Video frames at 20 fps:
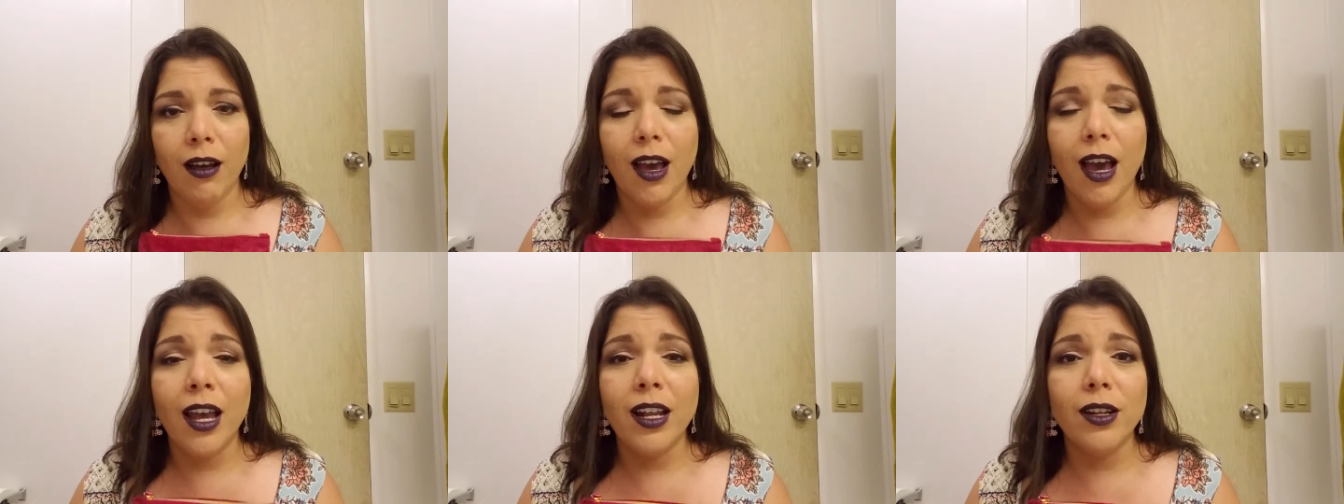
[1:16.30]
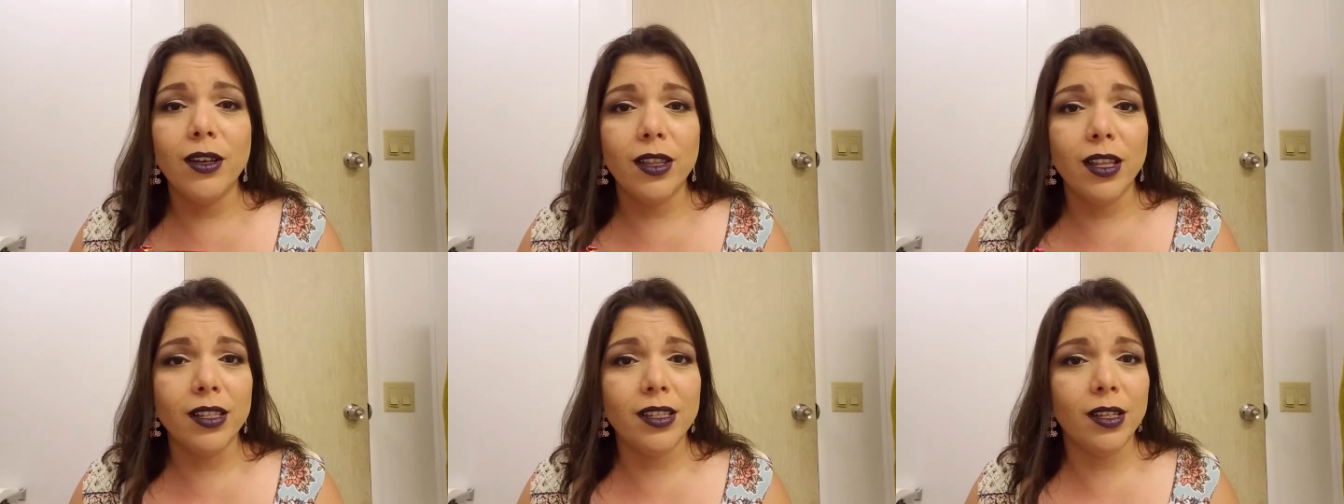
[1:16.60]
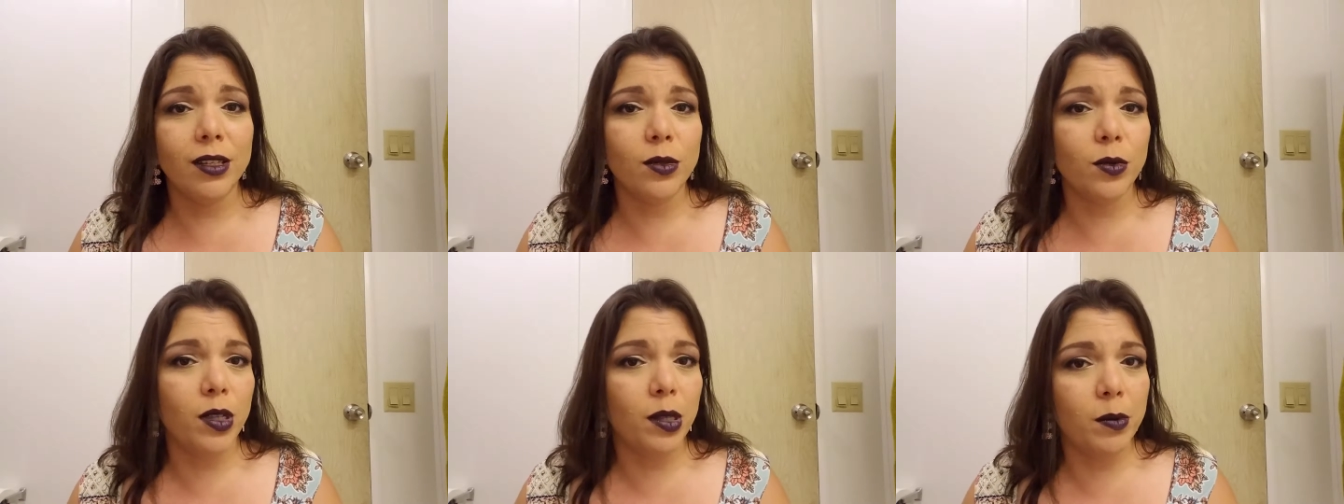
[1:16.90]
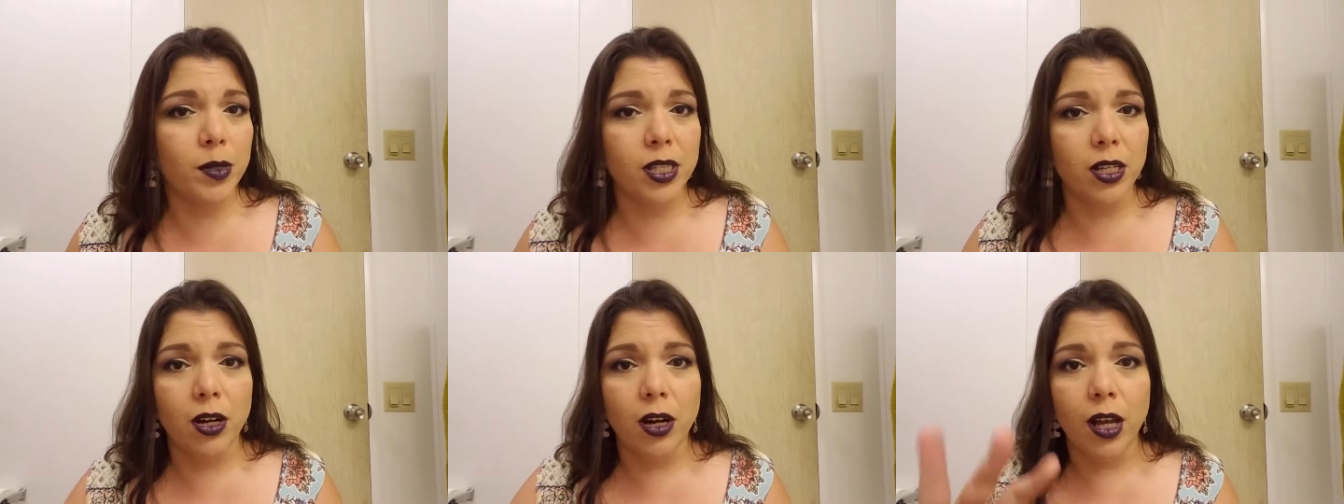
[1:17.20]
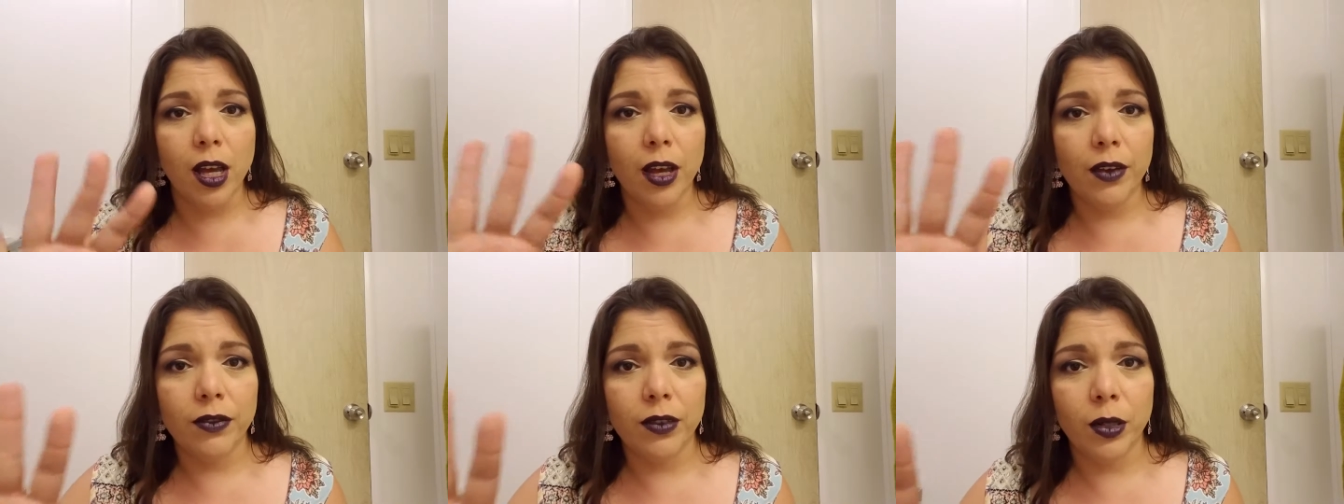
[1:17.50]
I know that sounds really bizarre. I
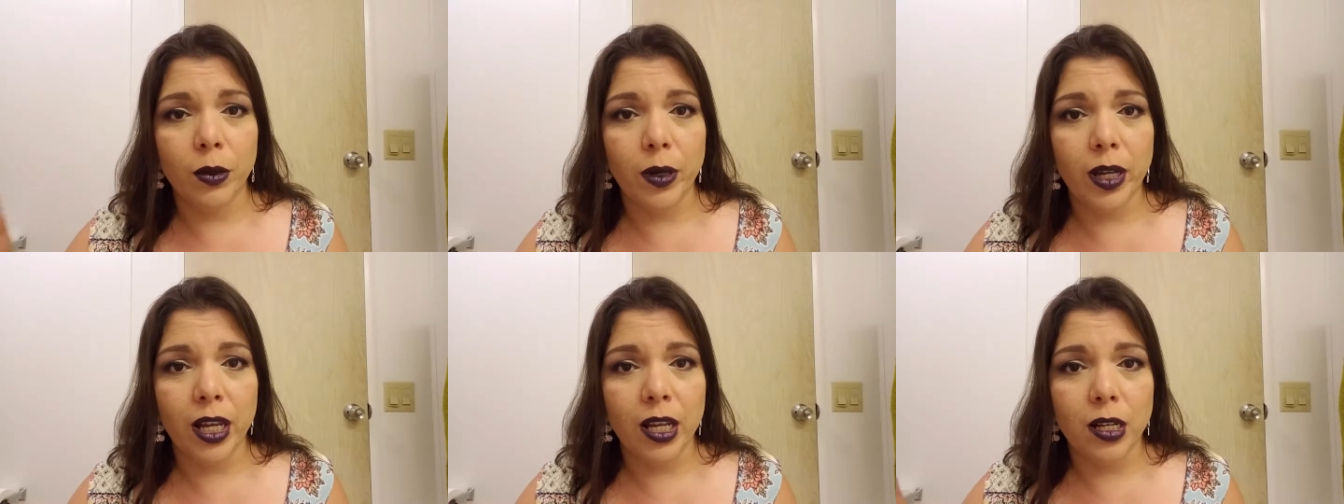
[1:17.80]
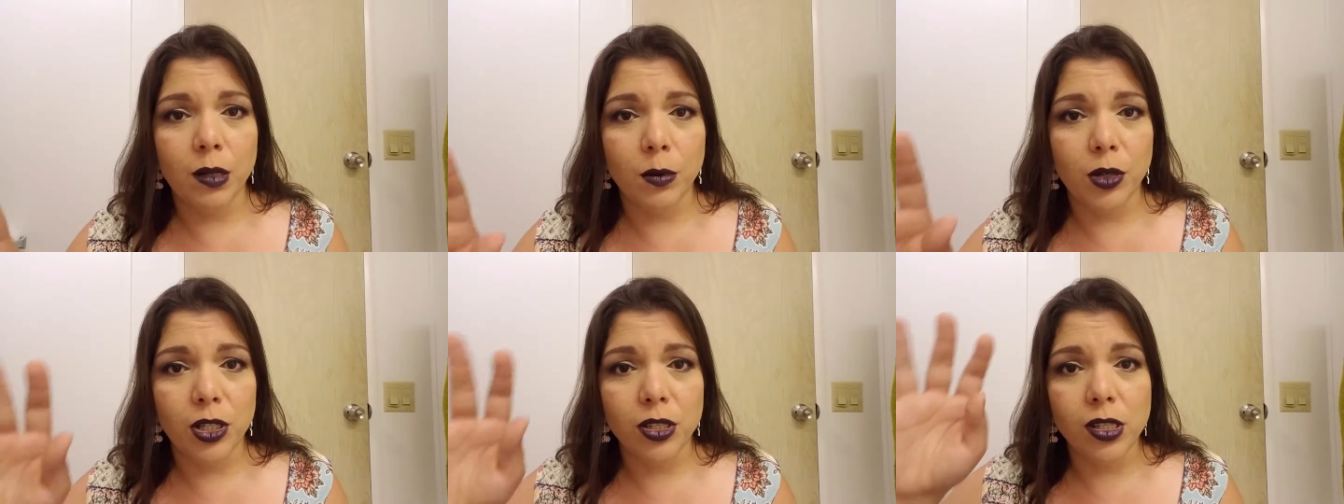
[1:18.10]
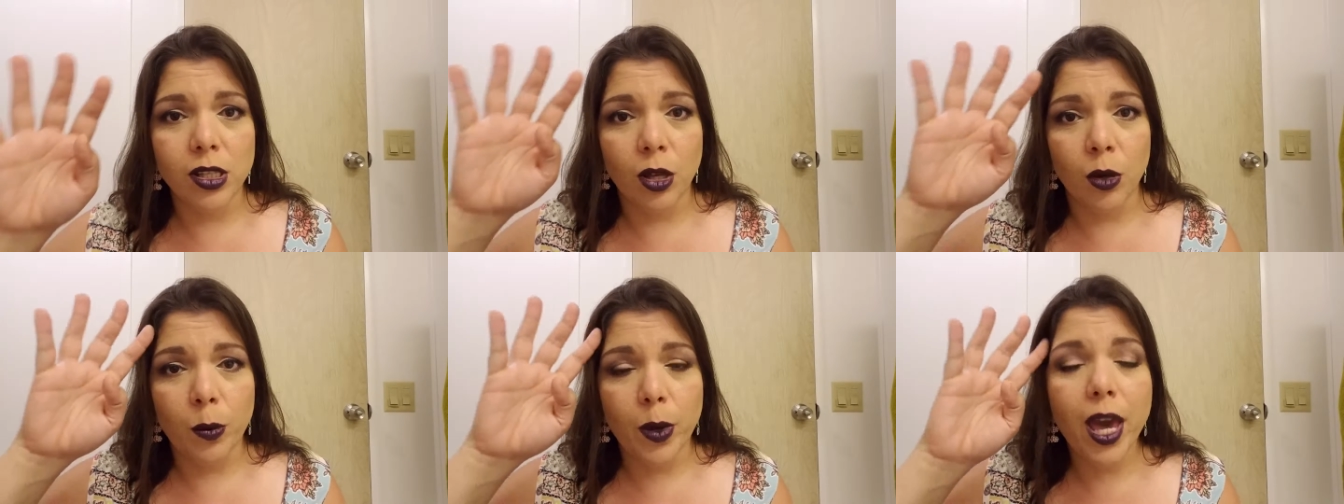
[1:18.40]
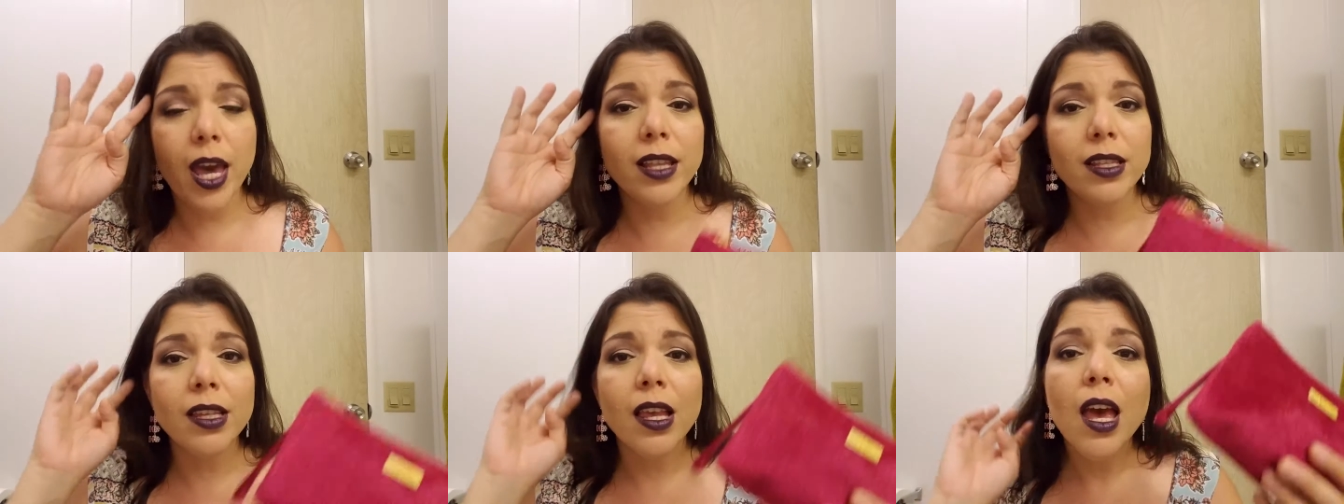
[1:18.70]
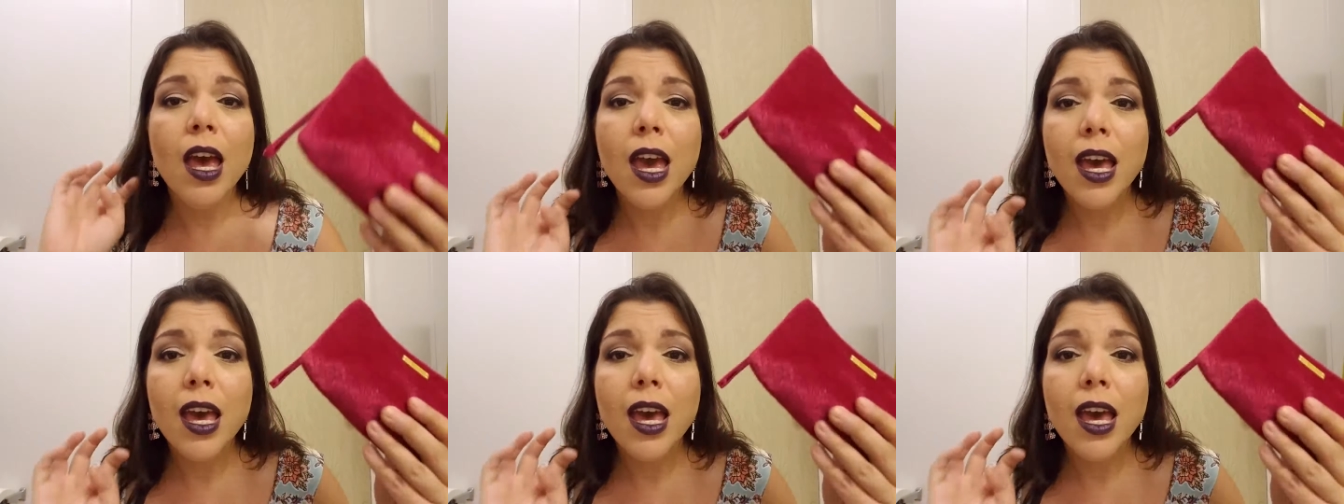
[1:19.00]
have no animals, no pets.